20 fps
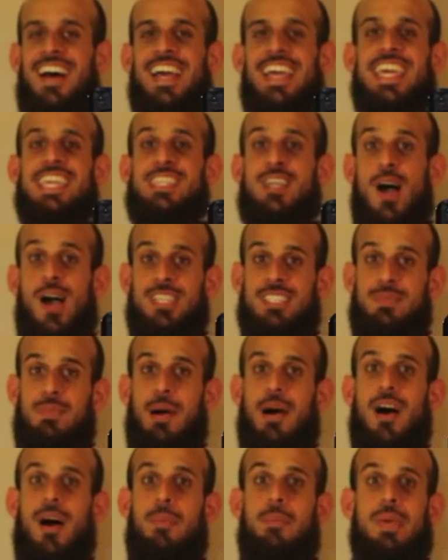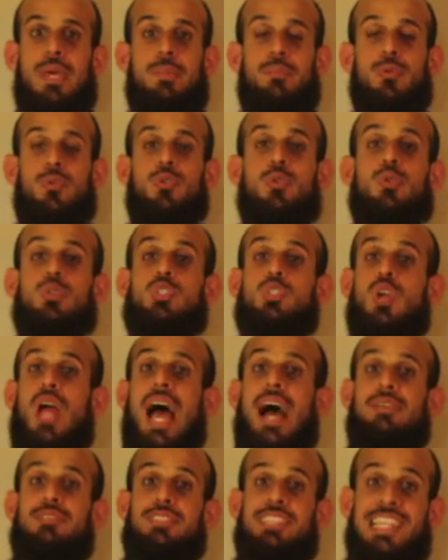He talks about a people who
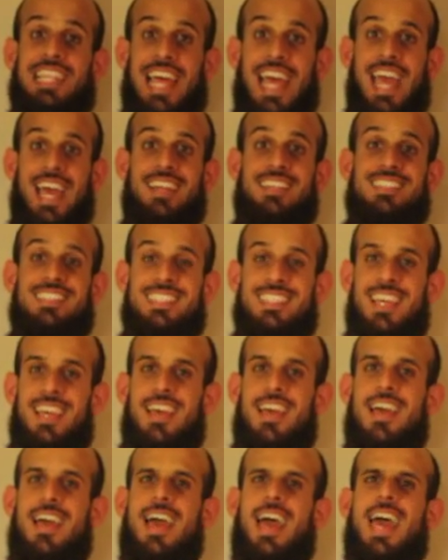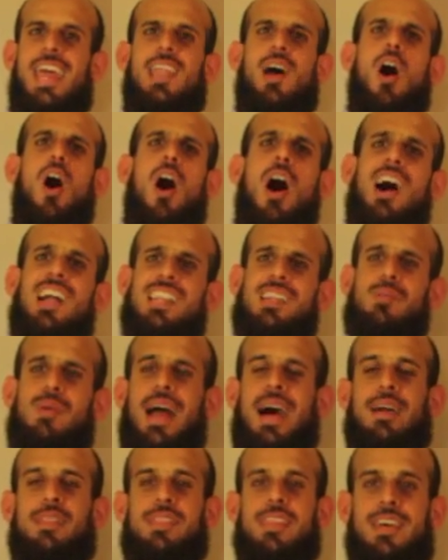travel the lands and all
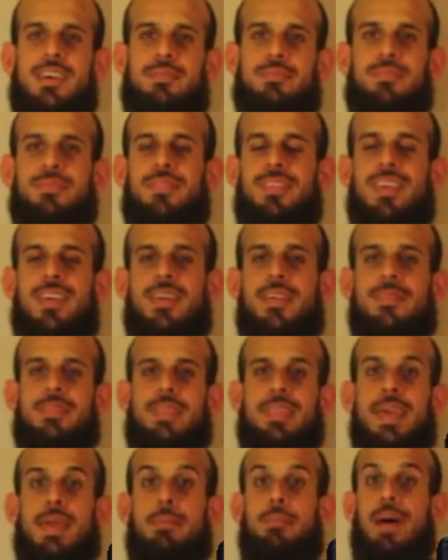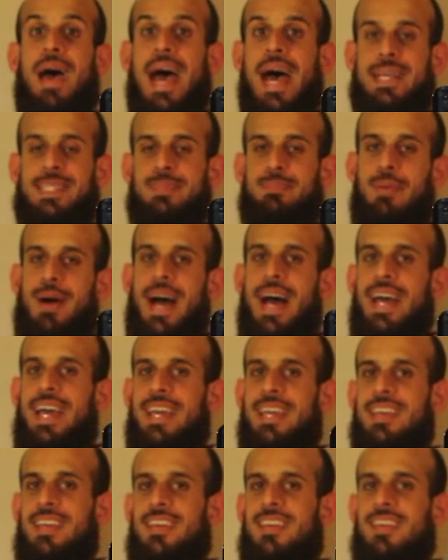around them they pass
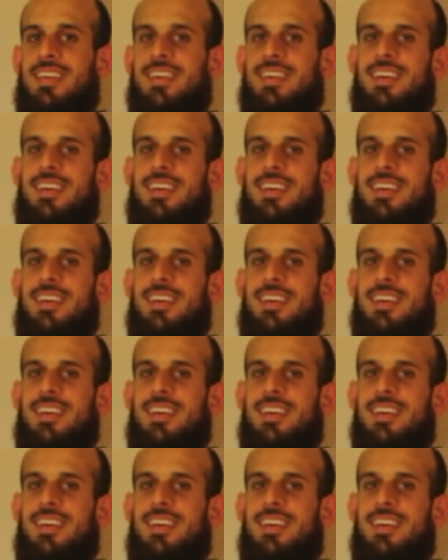by